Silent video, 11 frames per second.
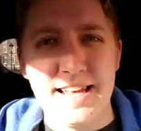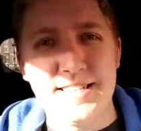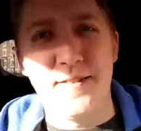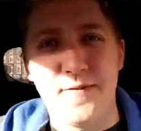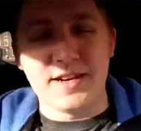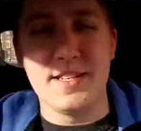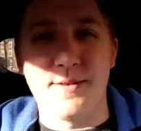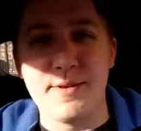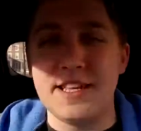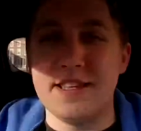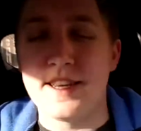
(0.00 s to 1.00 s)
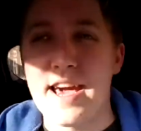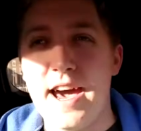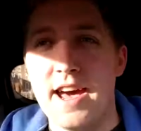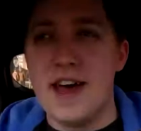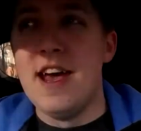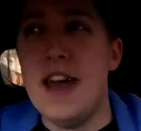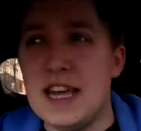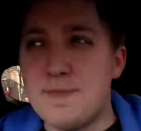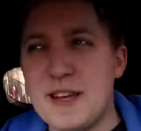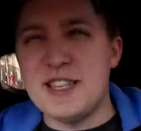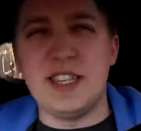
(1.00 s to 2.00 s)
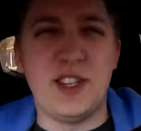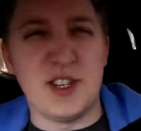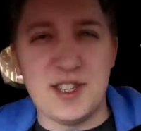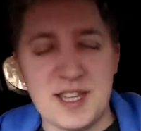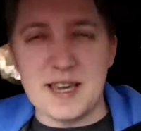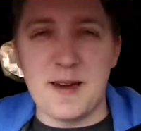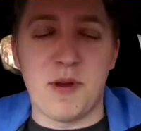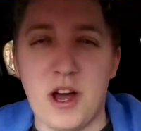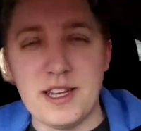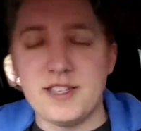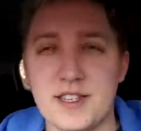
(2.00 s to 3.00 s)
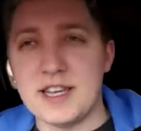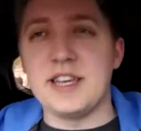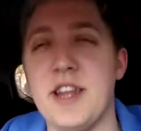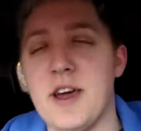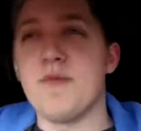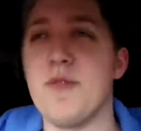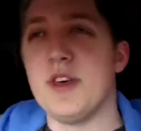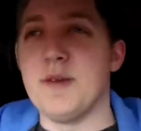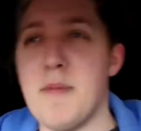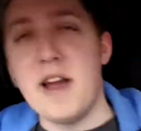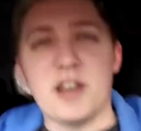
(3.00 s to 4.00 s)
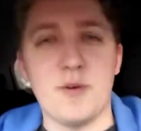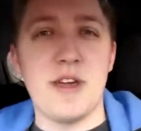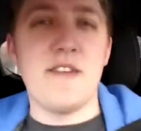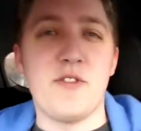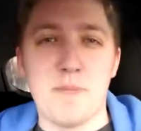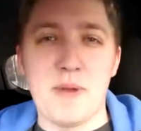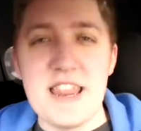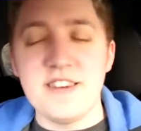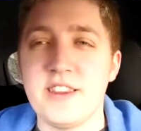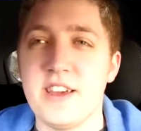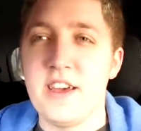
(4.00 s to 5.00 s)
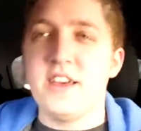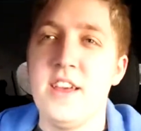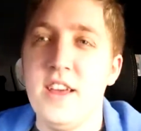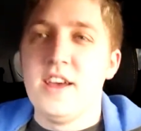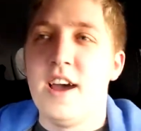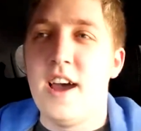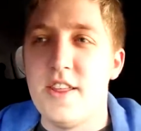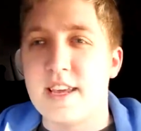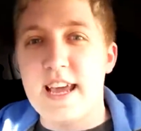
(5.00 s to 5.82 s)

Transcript: list of things that we need to get. It's basically just the appliances, like, you know, the microwave, the blender, the